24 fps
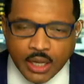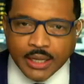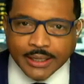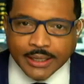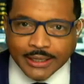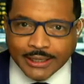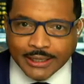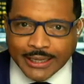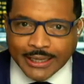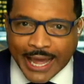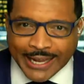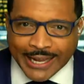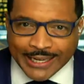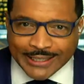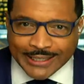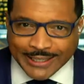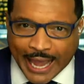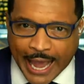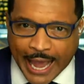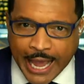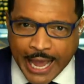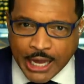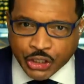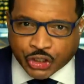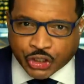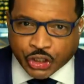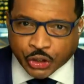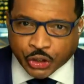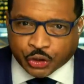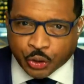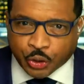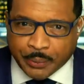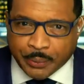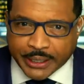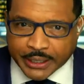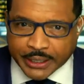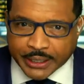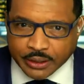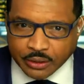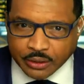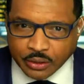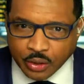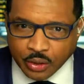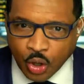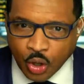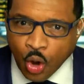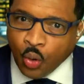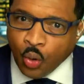Ladies and gentlemen,
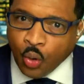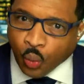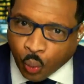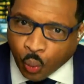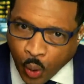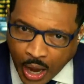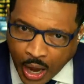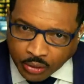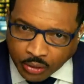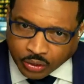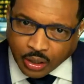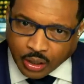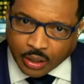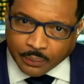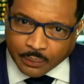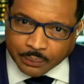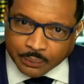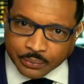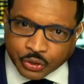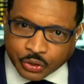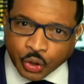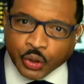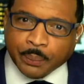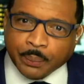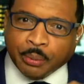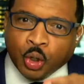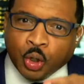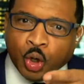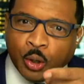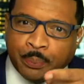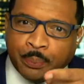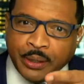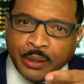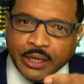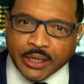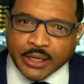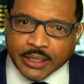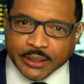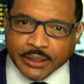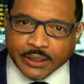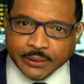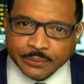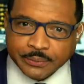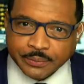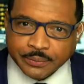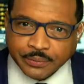welcome to the bullpen.